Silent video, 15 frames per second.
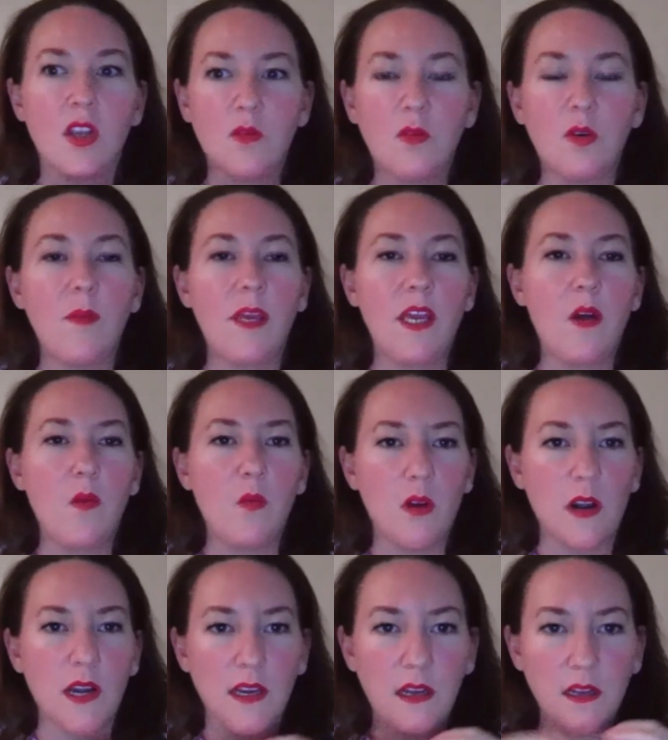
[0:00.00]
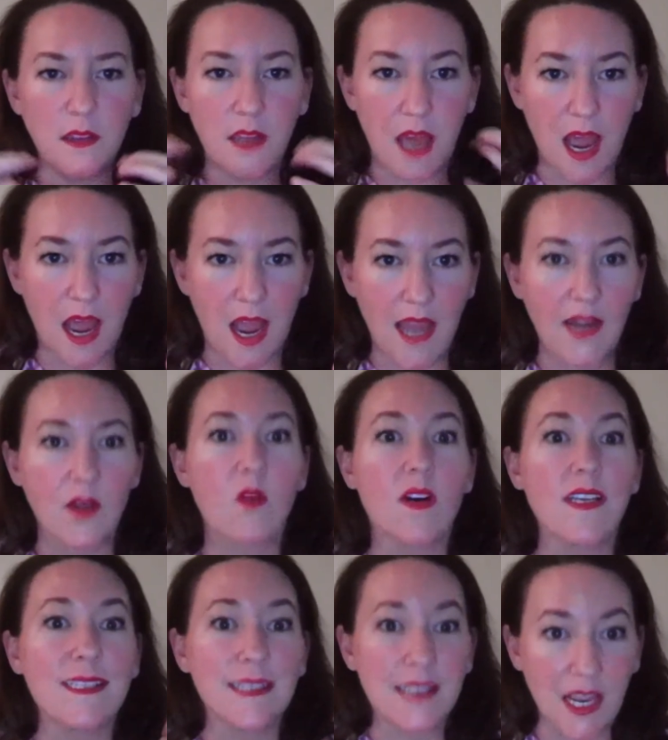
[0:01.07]
you will be awarded a line or a
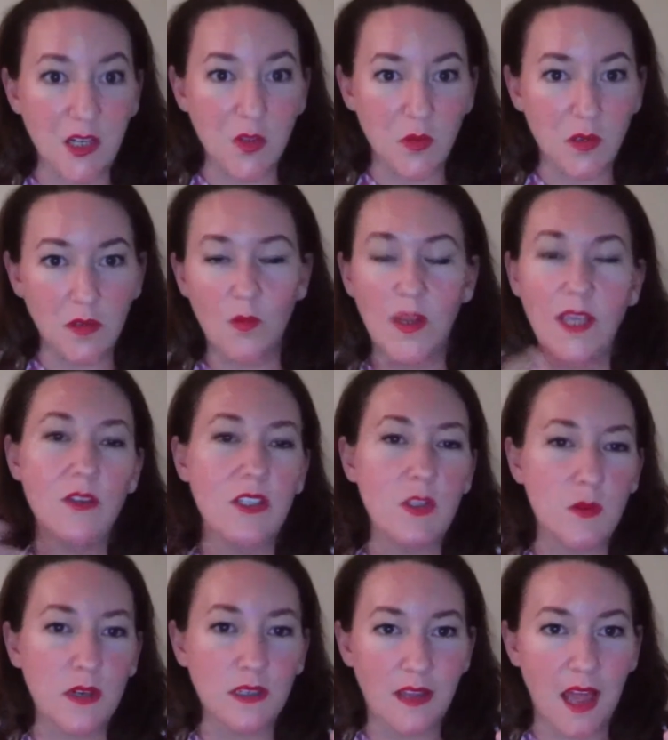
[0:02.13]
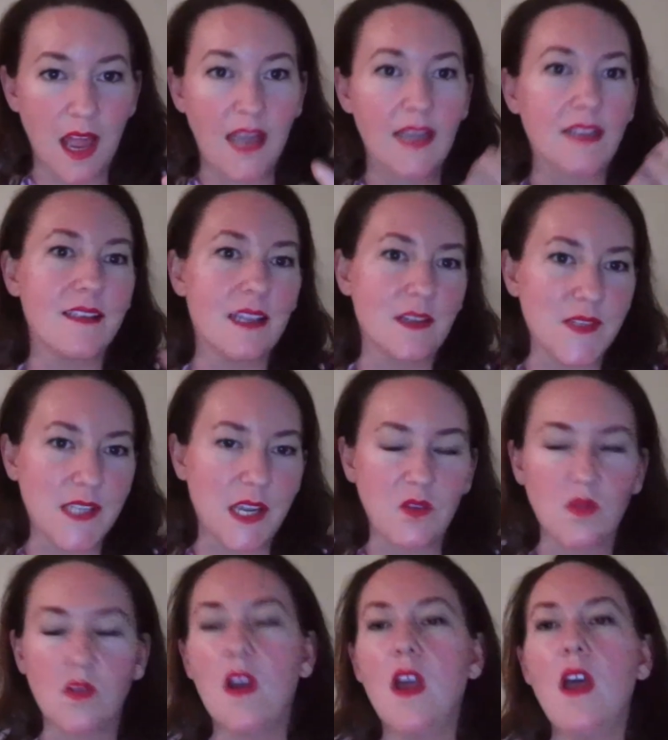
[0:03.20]
schedule. We use the word line instead of schedule.